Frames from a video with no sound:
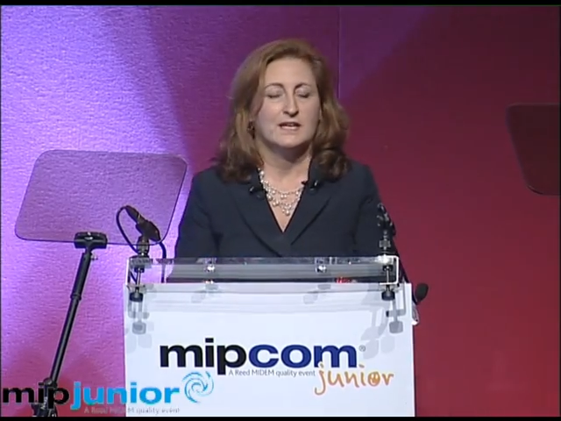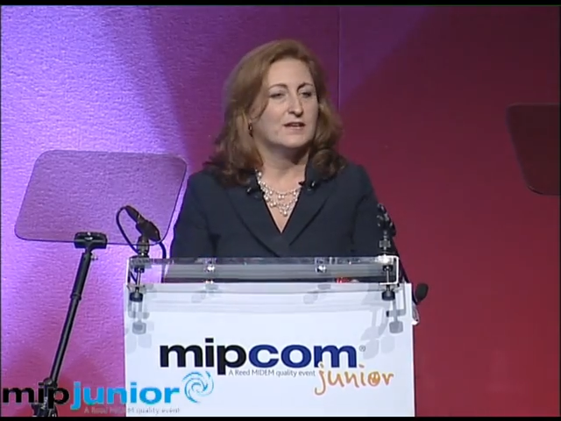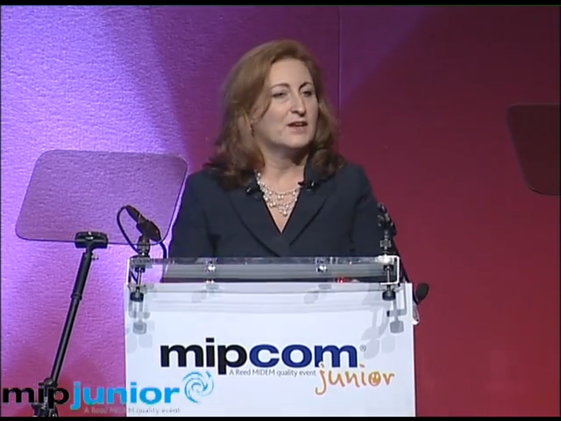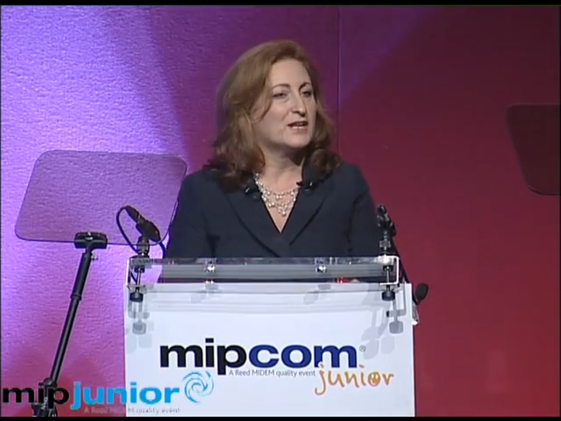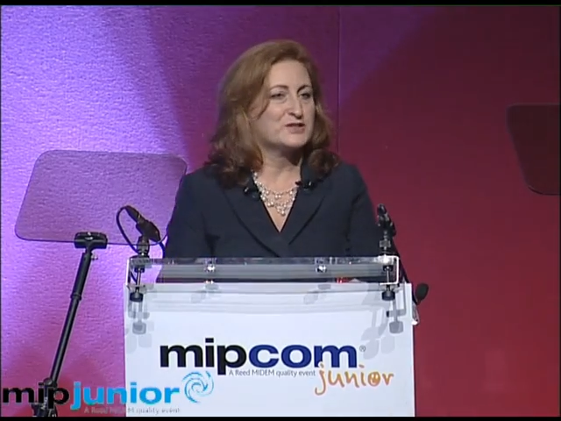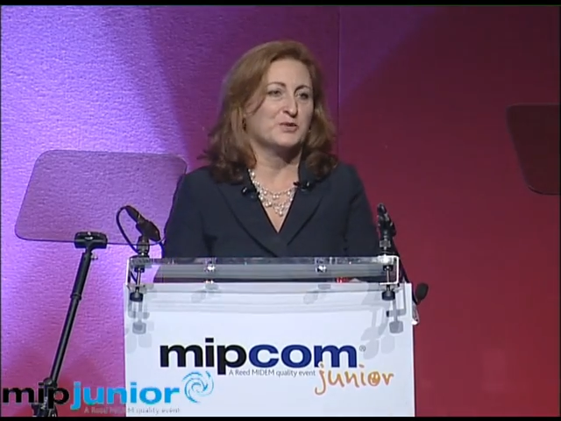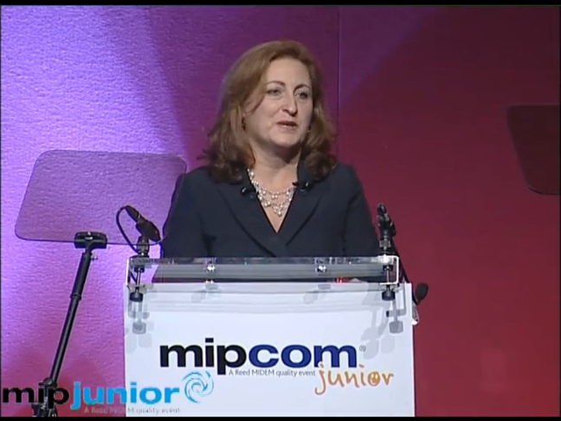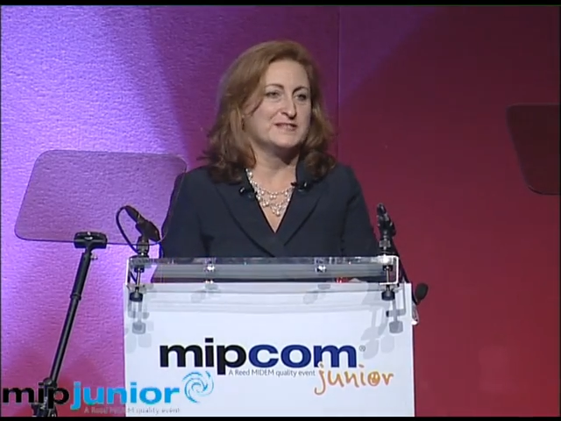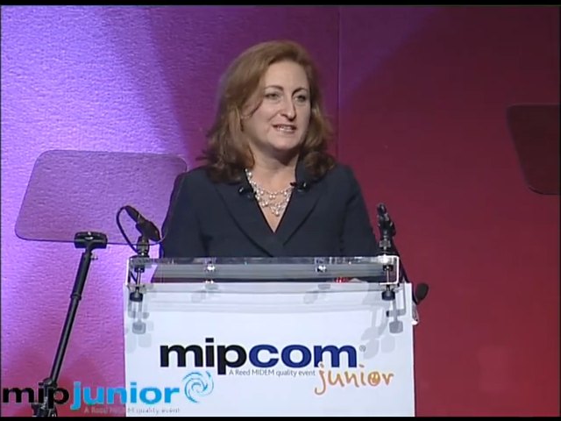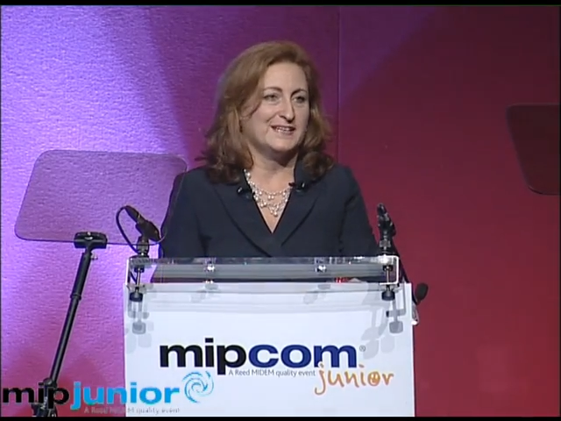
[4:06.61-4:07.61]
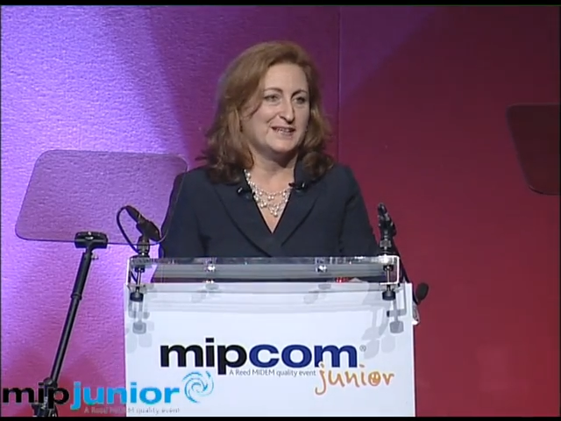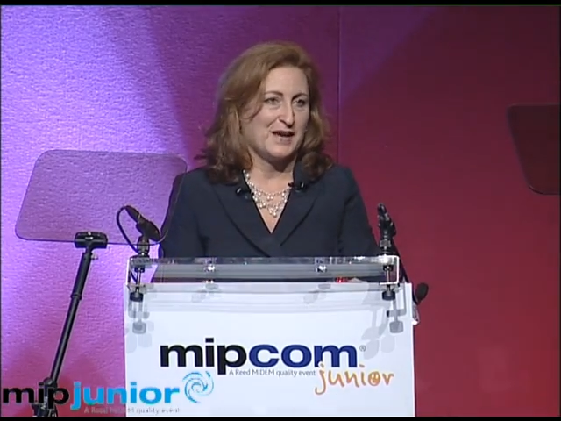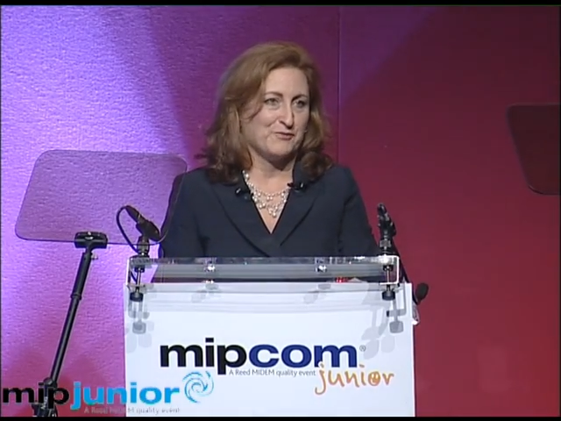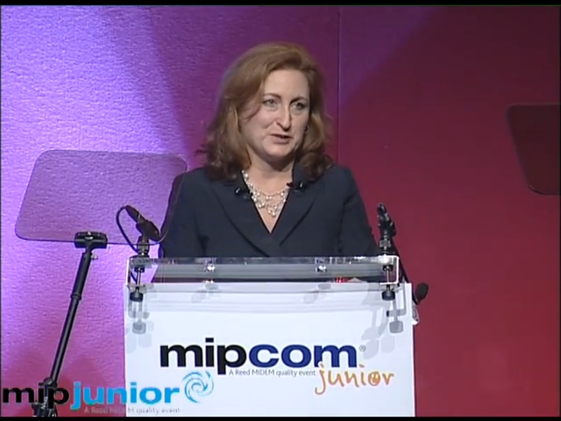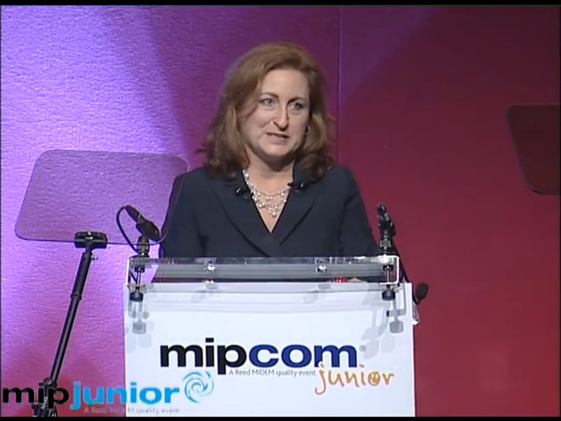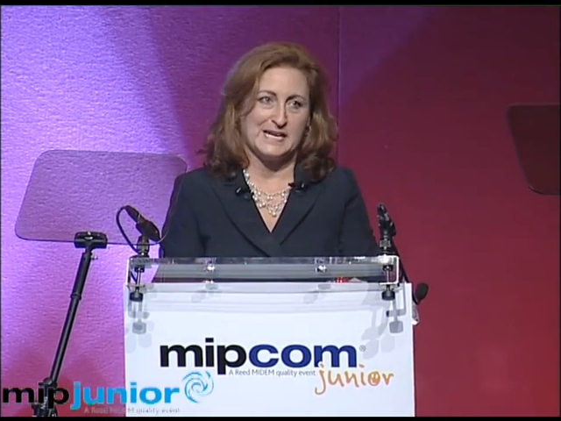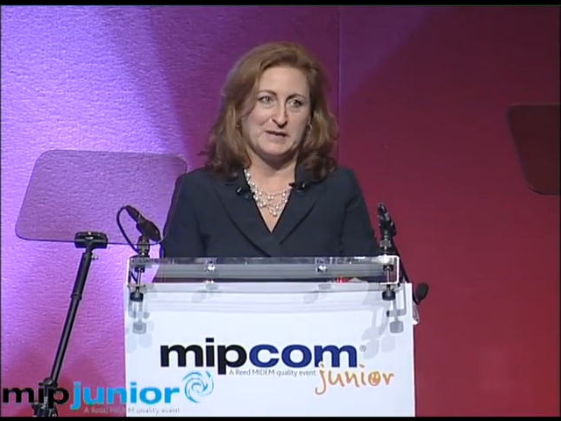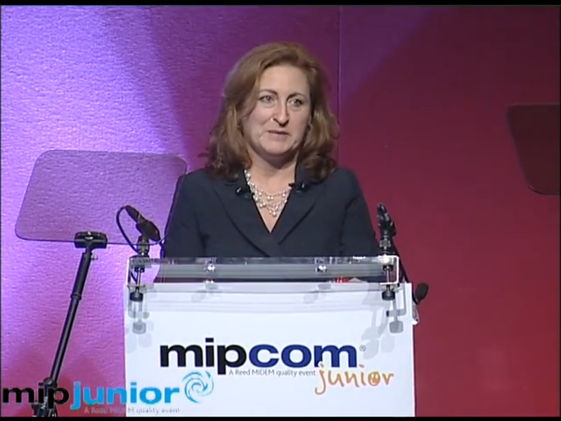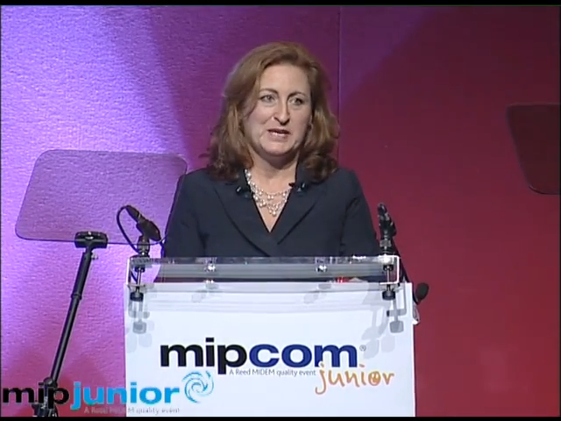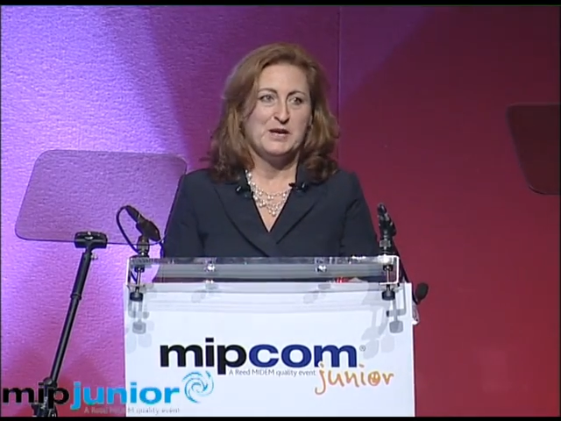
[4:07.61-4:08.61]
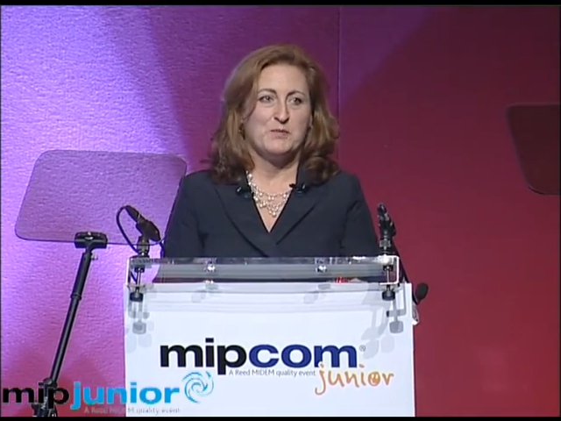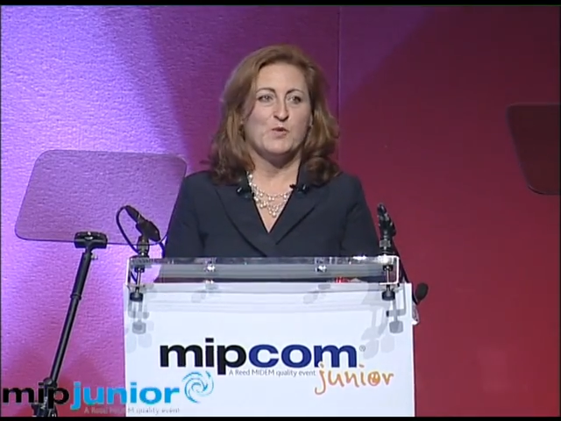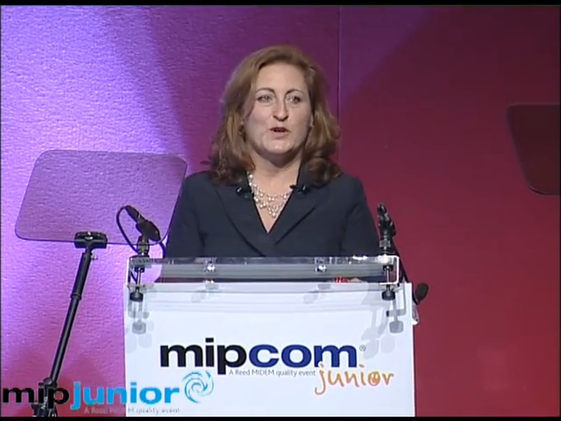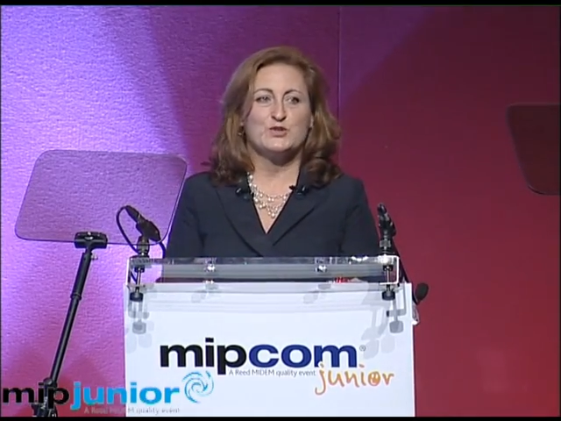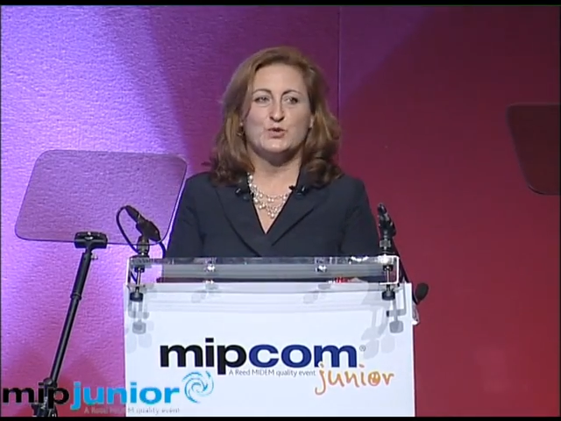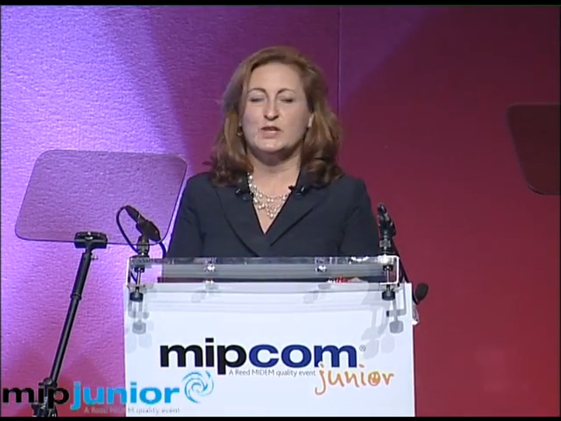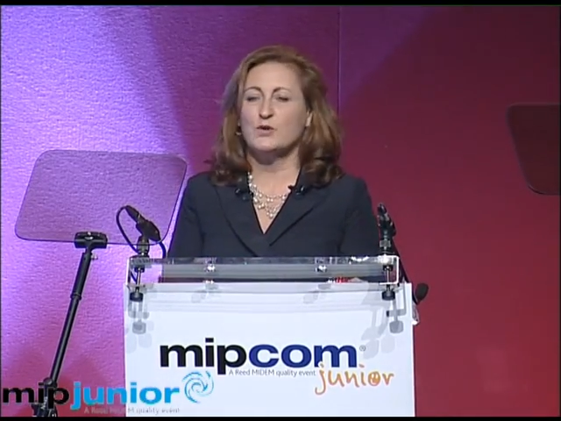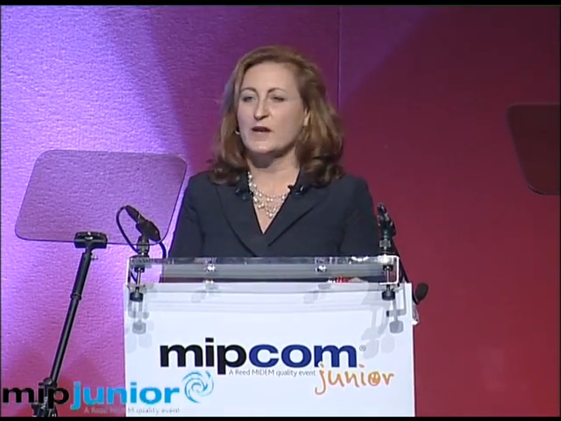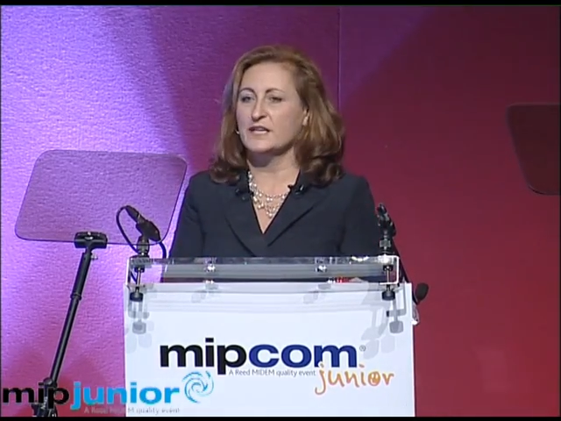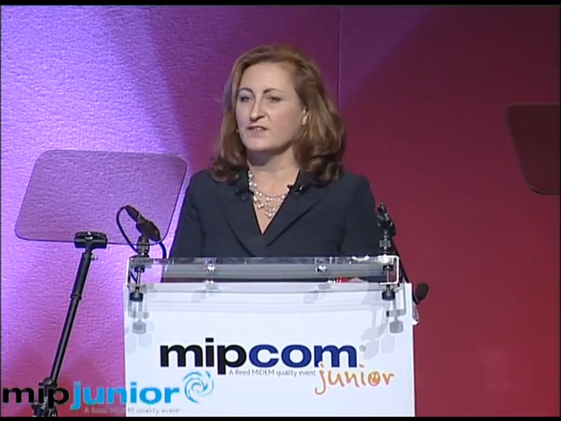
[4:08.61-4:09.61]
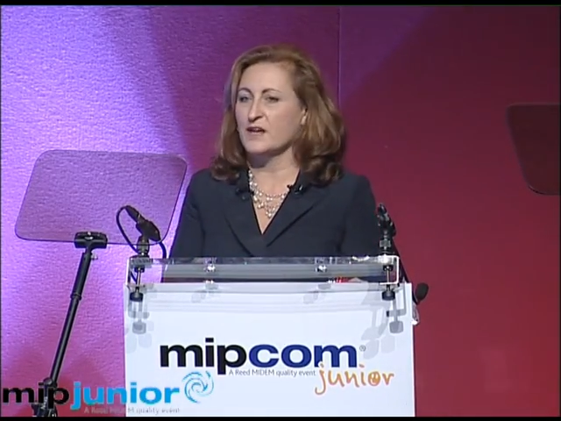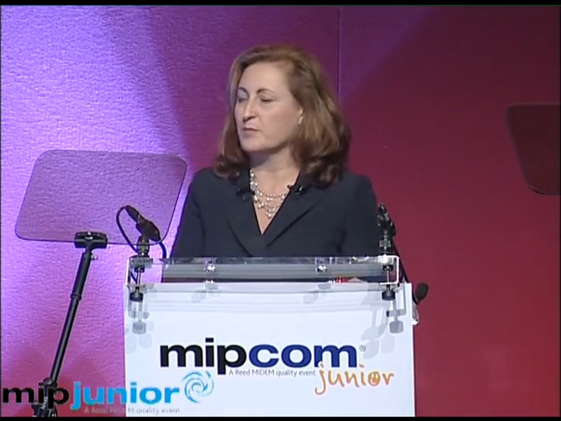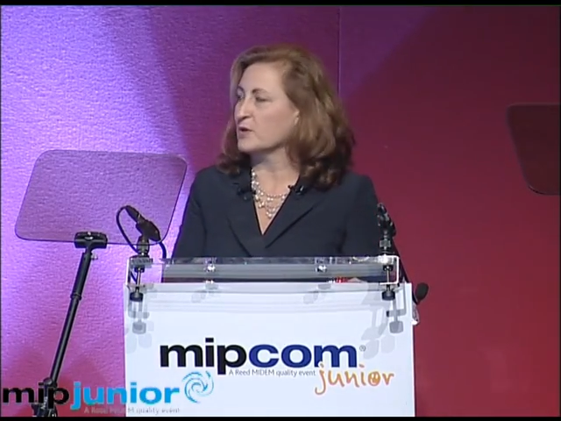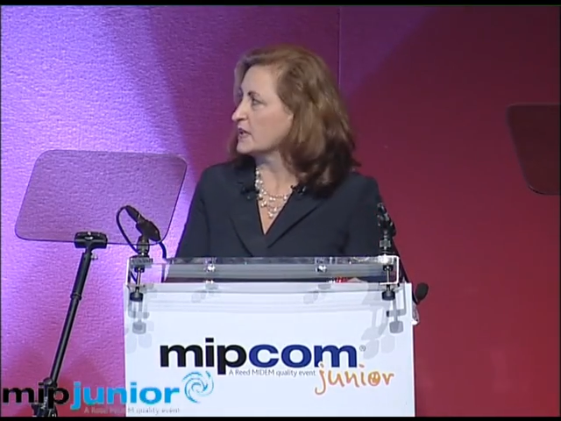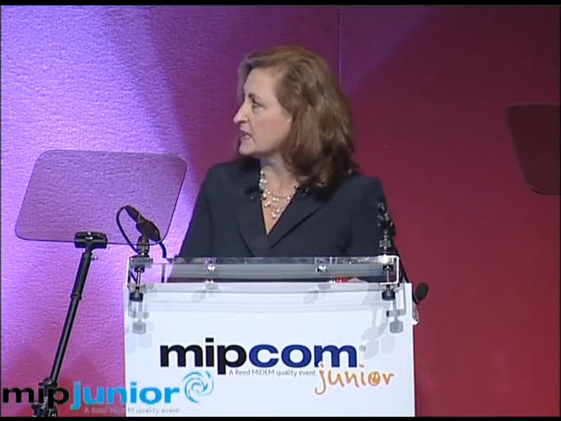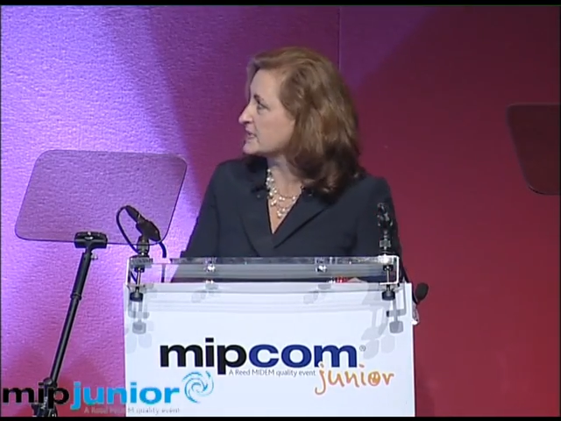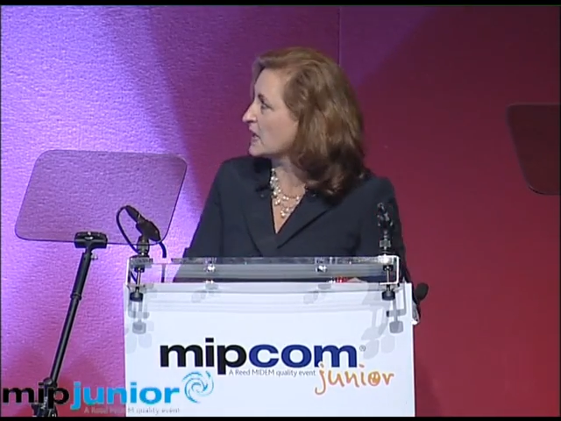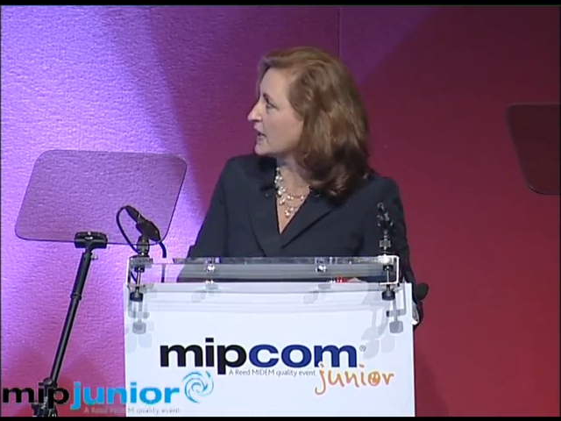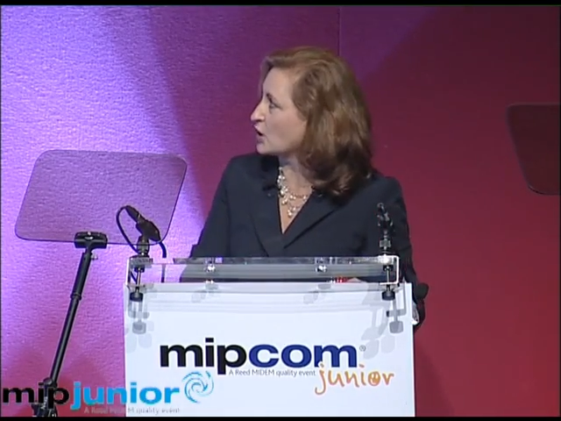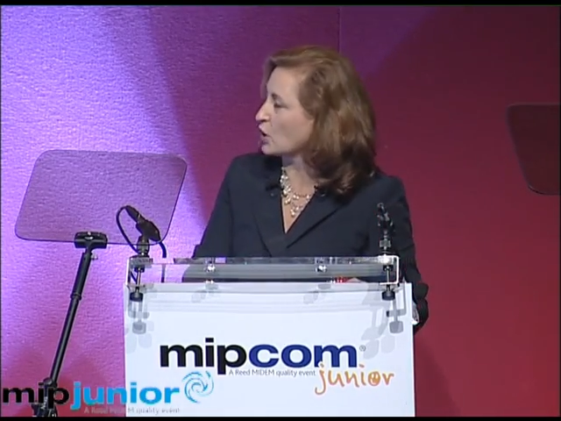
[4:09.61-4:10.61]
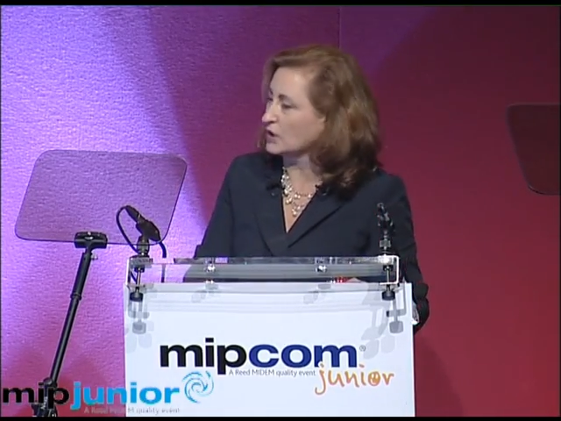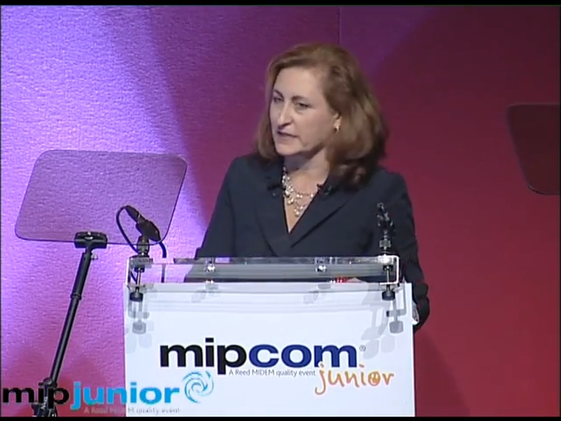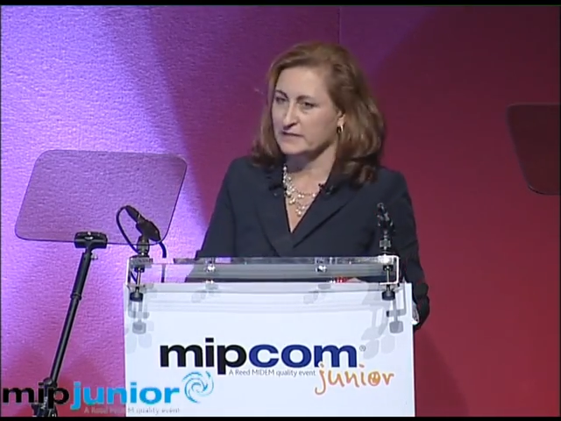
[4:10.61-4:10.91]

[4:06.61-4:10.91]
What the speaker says: Not so easy every time, but one truly great example is iCarly.